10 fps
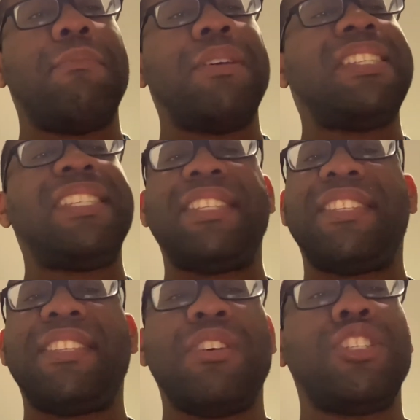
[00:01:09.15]
Business is
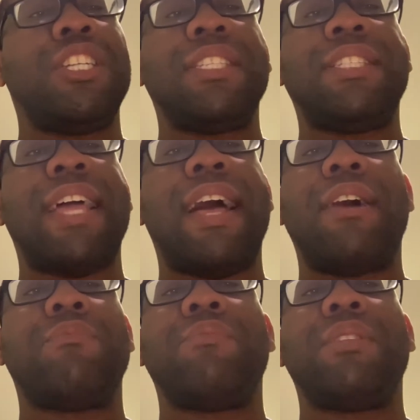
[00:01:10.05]
still shut
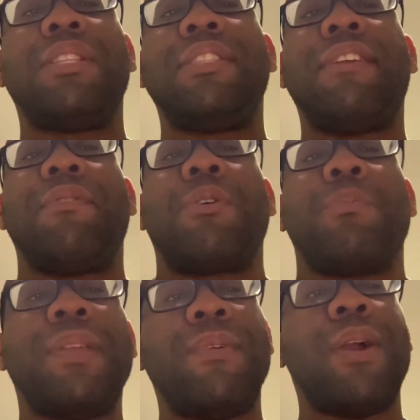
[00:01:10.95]
down. Never could
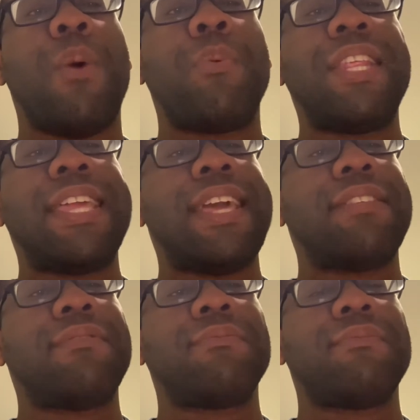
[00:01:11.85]
be reopened
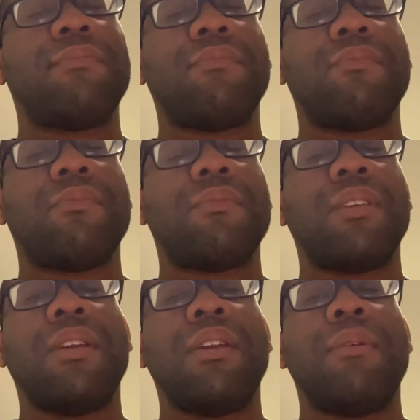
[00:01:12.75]
again.
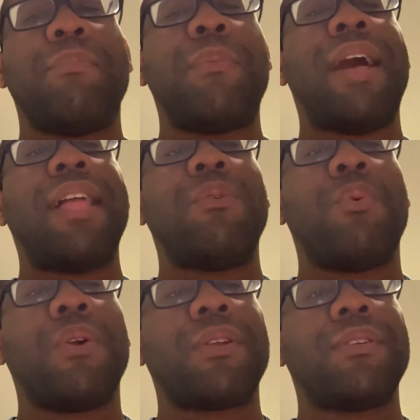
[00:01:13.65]
People out of
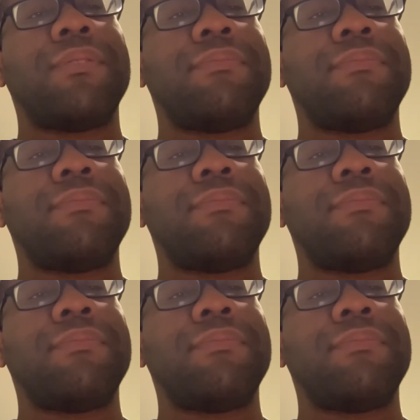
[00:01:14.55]
work.